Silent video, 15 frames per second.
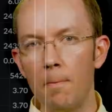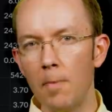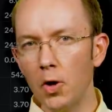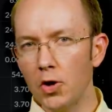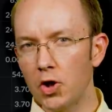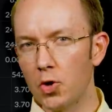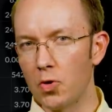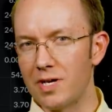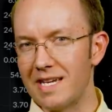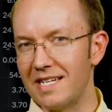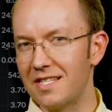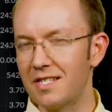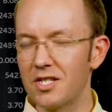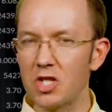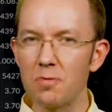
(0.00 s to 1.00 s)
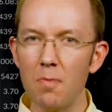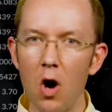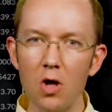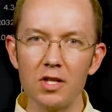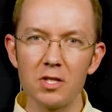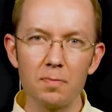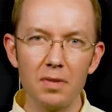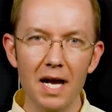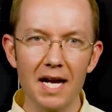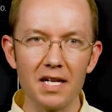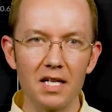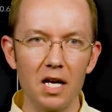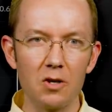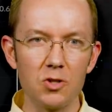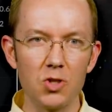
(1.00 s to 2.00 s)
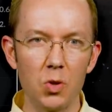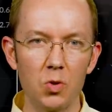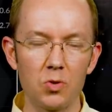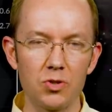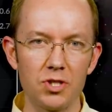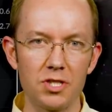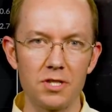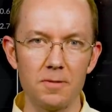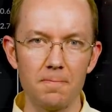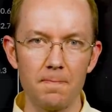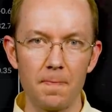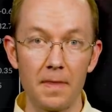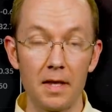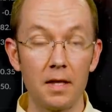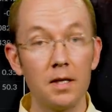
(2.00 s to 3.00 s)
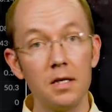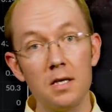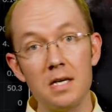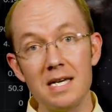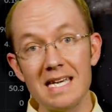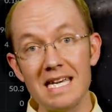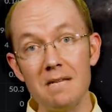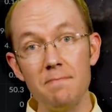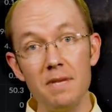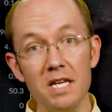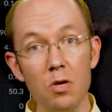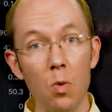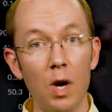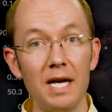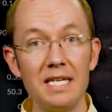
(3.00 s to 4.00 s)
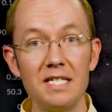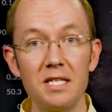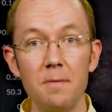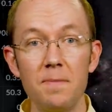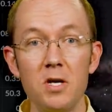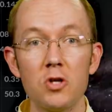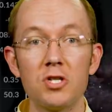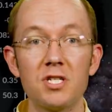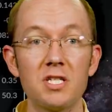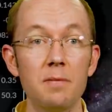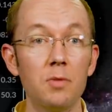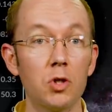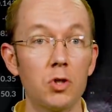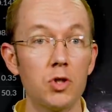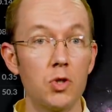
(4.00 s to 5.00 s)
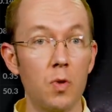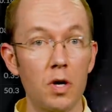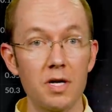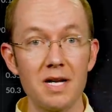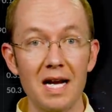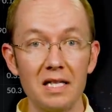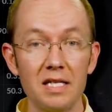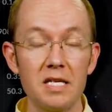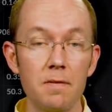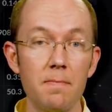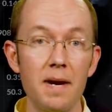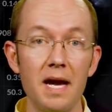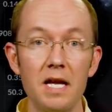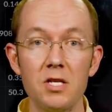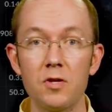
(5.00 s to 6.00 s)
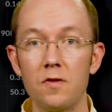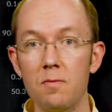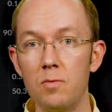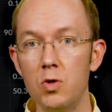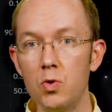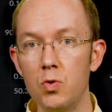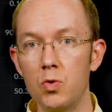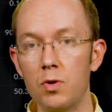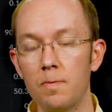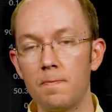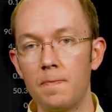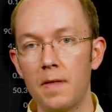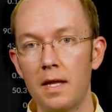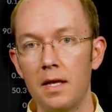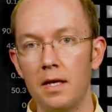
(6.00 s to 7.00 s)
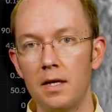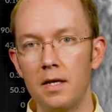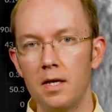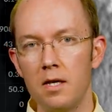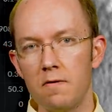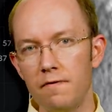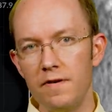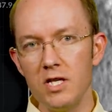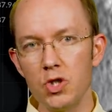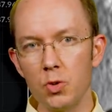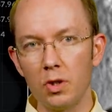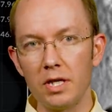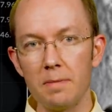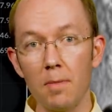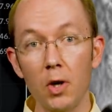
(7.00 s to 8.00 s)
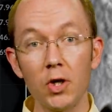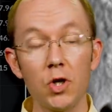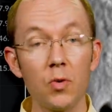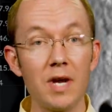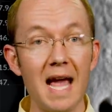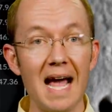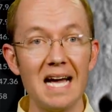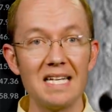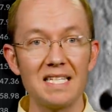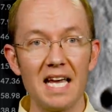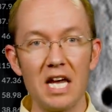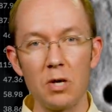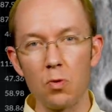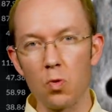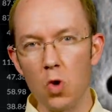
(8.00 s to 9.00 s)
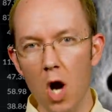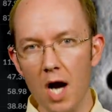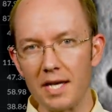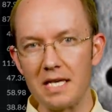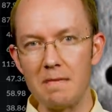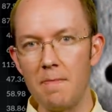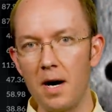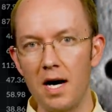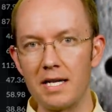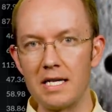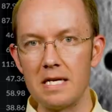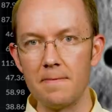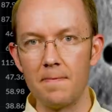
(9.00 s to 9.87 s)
Mercury is the smallest planet in our solar system. In many ways, it appears similar to our nightly companion, the Moon. Visually, Mercury has a rocky body,